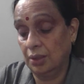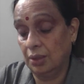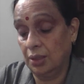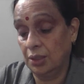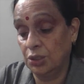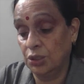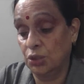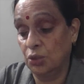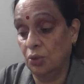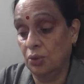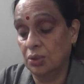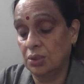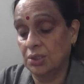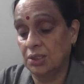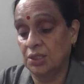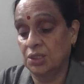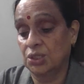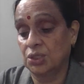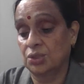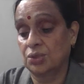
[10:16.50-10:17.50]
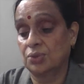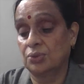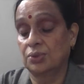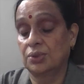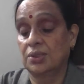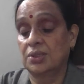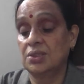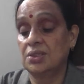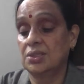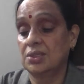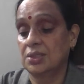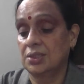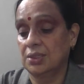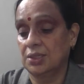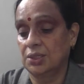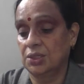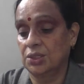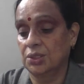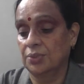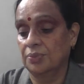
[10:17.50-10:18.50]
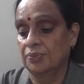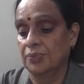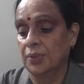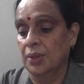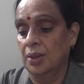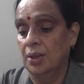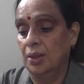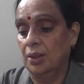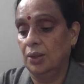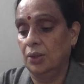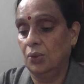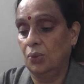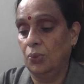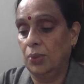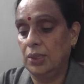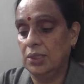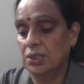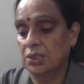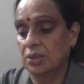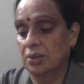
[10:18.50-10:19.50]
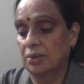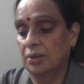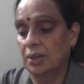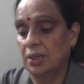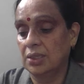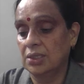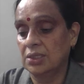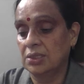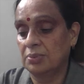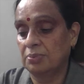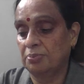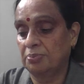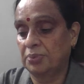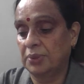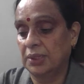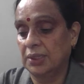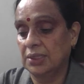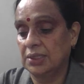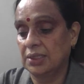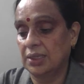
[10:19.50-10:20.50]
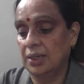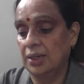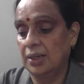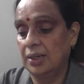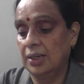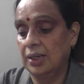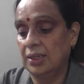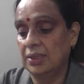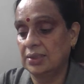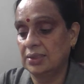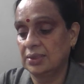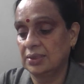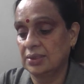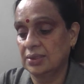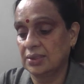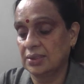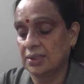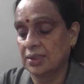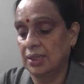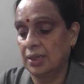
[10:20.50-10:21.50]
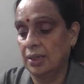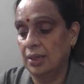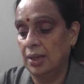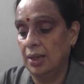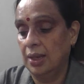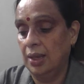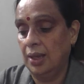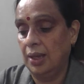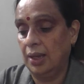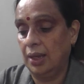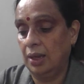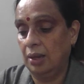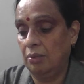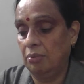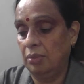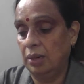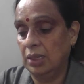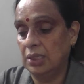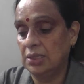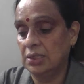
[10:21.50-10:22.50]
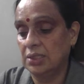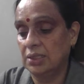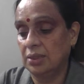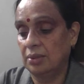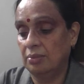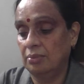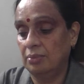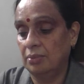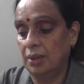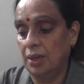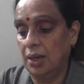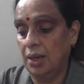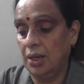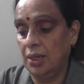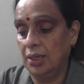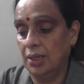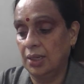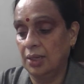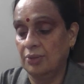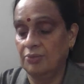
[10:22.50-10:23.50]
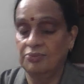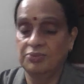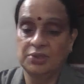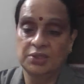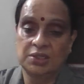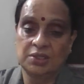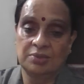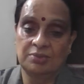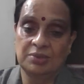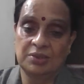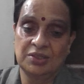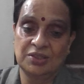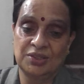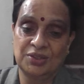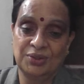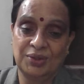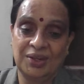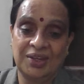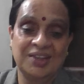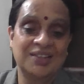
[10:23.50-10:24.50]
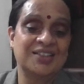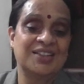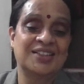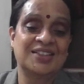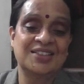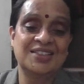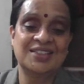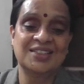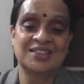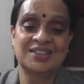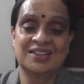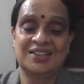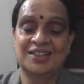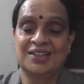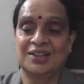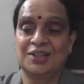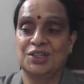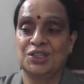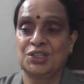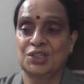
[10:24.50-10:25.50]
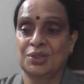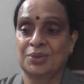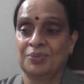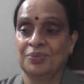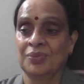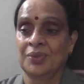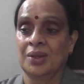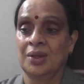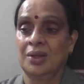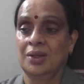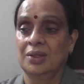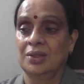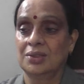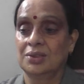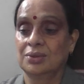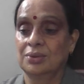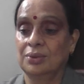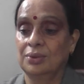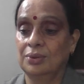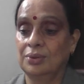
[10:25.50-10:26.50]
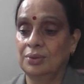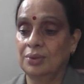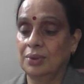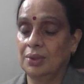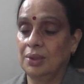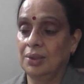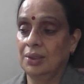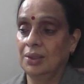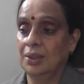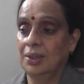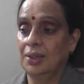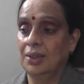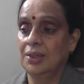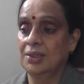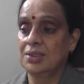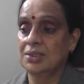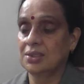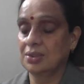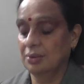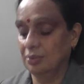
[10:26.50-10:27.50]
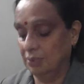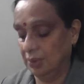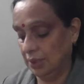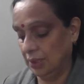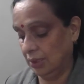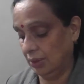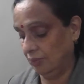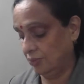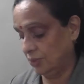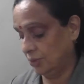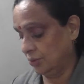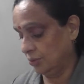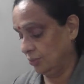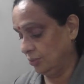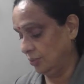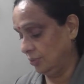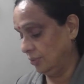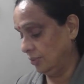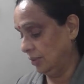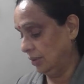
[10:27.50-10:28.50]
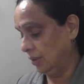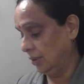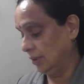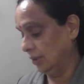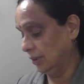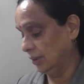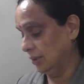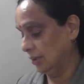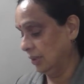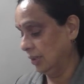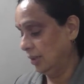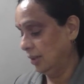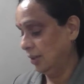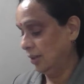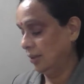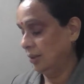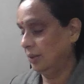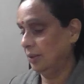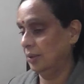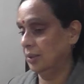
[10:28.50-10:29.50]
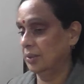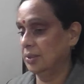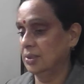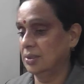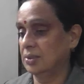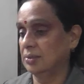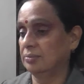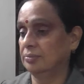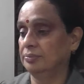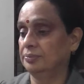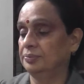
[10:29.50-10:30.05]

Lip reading: at your touch. So it is touch. The wet grass pricked against his skin and made him uncomfortable. So again it is touch. So the next we have to learn it is